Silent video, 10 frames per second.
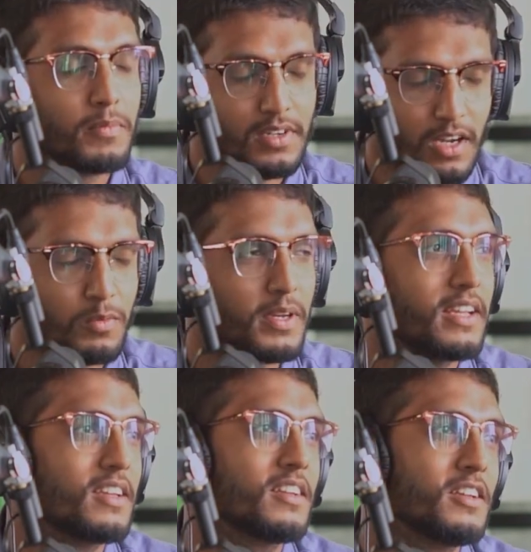
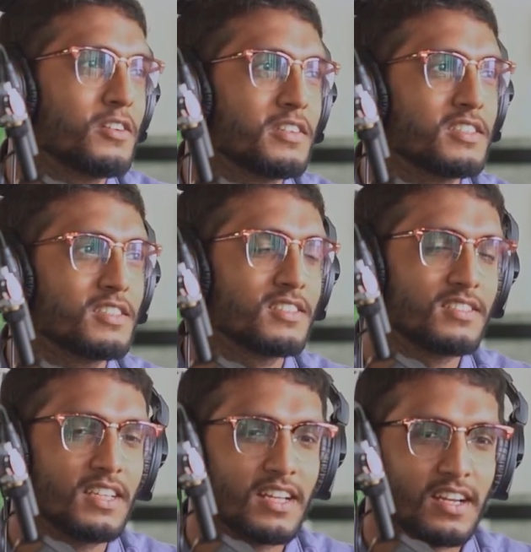groundbreaking innovations
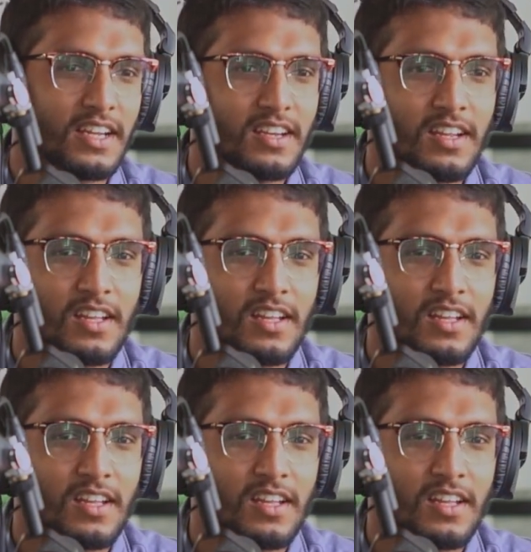there, right?